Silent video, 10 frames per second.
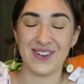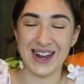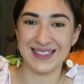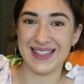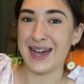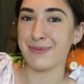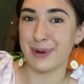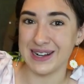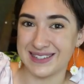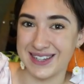Right, that
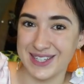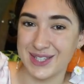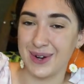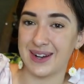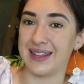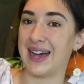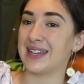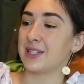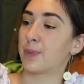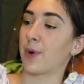brings us to our
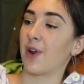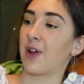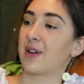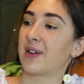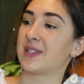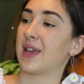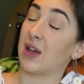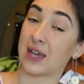last product,